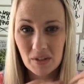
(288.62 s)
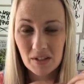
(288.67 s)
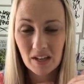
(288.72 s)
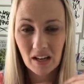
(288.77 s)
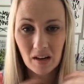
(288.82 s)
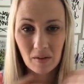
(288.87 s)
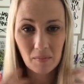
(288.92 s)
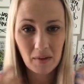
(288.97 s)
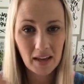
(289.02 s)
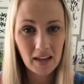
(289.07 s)
was
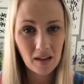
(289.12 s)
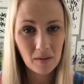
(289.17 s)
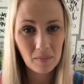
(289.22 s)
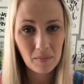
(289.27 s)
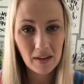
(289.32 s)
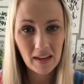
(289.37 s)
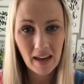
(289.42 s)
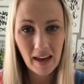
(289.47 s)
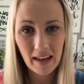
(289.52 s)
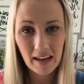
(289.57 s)
going to make
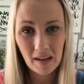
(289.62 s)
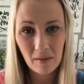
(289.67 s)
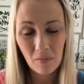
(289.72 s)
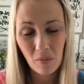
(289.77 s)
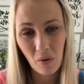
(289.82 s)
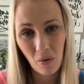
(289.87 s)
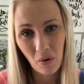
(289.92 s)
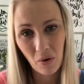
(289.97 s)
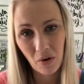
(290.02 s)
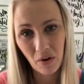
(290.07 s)
me any
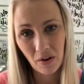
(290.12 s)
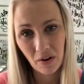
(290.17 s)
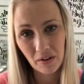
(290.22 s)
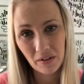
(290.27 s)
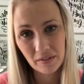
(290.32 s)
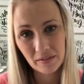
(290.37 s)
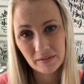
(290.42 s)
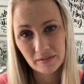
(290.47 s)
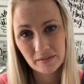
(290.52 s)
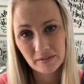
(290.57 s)

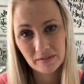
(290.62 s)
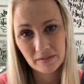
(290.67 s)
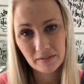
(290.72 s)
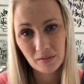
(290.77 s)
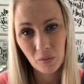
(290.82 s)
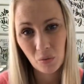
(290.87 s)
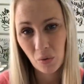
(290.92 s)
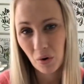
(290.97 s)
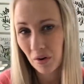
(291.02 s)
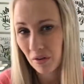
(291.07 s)
more
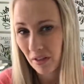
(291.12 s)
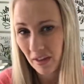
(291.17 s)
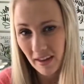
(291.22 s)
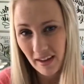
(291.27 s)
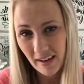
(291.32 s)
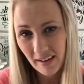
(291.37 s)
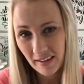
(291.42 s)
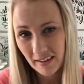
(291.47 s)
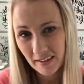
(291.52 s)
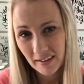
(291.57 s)

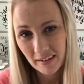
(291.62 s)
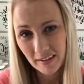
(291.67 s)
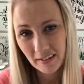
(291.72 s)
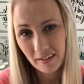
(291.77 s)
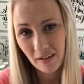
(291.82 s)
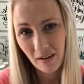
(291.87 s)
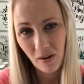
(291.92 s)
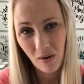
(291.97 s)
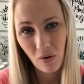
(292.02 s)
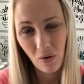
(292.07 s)
worthy
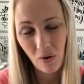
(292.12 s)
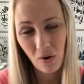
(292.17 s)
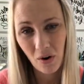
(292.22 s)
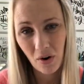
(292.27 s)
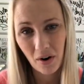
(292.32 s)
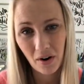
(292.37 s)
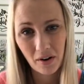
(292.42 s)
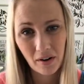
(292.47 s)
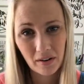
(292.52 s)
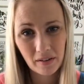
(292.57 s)

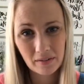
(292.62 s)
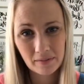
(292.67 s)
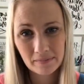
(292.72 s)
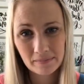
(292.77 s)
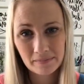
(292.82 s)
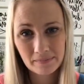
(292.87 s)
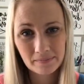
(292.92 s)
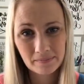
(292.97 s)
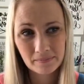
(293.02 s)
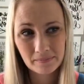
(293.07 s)
or
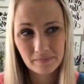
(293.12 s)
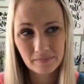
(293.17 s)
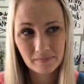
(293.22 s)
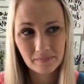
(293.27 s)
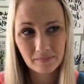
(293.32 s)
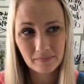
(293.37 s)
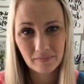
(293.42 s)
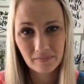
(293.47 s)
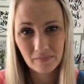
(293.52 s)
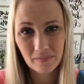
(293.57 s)

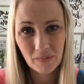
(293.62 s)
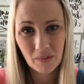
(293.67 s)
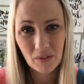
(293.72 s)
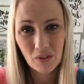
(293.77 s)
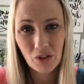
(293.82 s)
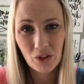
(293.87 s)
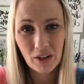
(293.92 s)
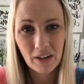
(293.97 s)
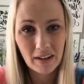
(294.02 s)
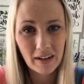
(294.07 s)

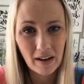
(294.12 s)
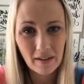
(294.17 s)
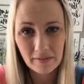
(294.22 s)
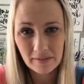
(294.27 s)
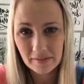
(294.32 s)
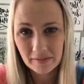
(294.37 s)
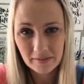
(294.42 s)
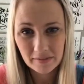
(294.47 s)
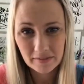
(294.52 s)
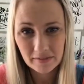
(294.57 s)
good
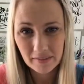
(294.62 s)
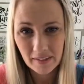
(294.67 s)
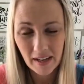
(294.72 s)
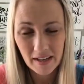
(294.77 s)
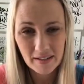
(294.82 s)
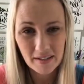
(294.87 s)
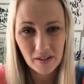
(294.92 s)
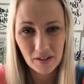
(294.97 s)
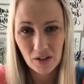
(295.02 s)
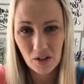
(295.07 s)
enough
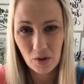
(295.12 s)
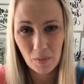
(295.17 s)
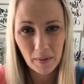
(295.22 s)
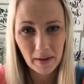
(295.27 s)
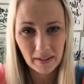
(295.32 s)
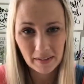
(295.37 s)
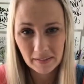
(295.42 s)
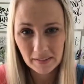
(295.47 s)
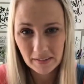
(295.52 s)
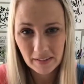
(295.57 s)
as a
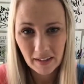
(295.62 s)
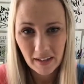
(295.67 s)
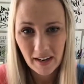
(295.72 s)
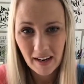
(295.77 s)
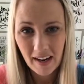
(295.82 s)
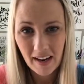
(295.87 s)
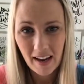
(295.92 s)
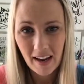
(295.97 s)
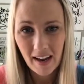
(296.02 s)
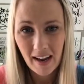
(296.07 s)
human.
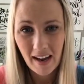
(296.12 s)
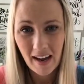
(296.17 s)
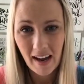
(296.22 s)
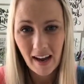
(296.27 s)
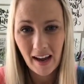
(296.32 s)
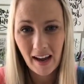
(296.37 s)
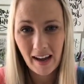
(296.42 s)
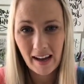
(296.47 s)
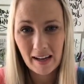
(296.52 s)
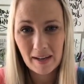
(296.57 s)

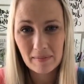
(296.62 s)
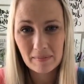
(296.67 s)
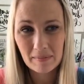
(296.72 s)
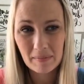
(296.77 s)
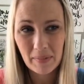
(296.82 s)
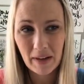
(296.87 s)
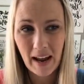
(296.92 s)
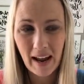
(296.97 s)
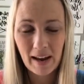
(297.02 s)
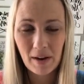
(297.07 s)

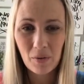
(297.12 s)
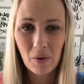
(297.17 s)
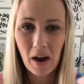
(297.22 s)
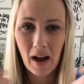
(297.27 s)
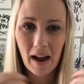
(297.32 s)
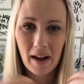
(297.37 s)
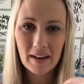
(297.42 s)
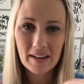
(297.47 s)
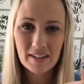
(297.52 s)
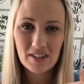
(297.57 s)
I
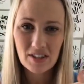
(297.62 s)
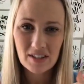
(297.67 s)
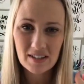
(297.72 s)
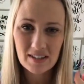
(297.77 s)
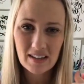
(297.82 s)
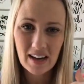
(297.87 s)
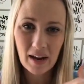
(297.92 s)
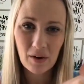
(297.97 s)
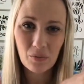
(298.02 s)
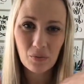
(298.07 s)

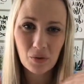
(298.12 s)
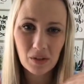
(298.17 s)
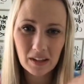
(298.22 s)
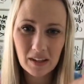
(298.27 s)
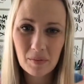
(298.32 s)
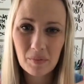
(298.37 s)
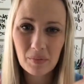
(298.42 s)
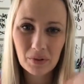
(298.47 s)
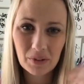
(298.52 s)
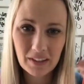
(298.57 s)

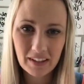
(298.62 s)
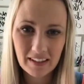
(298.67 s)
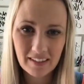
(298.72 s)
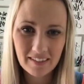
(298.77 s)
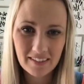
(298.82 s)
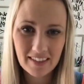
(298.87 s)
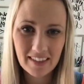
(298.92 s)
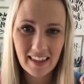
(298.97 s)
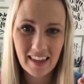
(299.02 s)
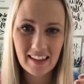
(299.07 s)
really
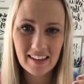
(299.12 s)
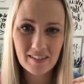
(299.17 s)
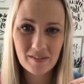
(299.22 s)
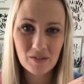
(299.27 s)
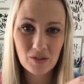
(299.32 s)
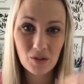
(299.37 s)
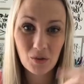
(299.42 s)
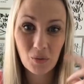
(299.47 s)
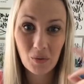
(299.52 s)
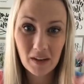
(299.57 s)
believed
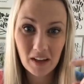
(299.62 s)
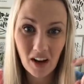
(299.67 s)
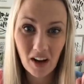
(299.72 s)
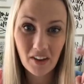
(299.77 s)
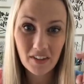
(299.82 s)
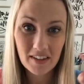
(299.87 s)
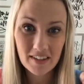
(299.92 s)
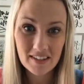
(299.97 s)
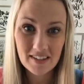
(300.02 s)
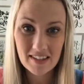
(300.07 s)
that doing
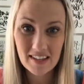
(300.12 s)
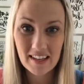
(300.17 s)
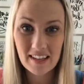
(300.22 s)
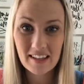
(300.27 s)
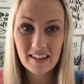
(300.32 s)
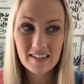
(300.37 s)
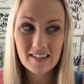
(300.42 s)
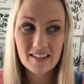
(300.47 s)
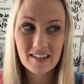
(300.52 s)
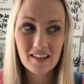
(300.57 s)
all these
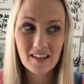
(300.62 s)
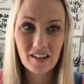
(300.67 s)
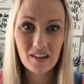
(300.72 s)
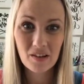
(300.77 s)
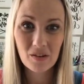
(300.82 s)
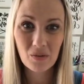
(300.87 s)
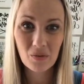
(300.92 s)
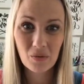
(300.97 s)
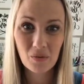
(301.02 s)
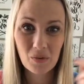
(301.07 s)
things
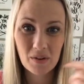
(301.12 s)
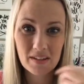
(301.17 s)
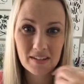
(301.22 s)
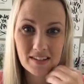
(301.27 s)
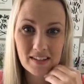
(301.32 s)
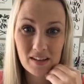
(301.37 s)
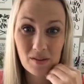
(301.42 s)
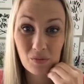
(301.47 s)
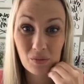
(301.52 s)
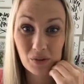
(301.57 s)

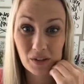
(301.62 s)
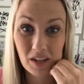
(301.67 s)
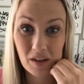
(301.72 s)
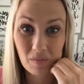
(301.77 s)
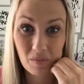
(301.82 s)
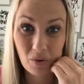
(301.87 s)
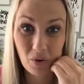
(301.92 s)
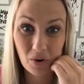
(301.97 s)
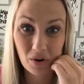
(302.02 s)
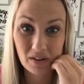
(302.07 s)
was really
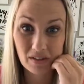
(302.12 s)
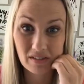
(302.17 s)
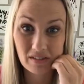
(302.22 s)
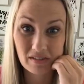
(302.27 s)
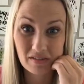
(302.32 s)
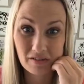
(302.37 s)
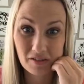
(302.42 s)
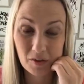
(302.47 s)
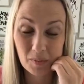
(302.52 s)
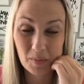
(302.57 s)

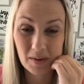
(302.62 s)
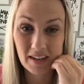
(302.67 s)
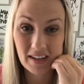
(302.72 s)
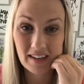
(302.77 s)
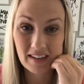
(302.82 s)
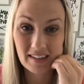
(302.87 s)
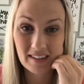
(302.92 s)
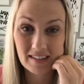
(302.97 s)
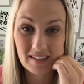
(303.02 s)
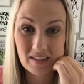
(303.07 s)
important for
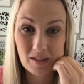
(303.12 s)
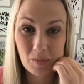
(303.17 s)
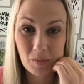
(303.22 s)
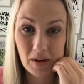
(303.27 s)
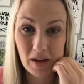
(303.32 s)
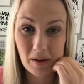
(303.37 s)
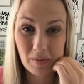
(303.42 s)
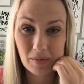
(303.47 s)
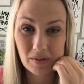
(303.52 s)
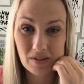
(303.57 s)
me to
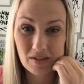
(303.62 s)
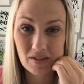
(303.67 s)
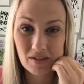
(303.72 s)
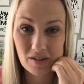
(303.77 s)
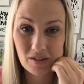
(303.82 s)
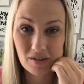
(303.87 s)
be able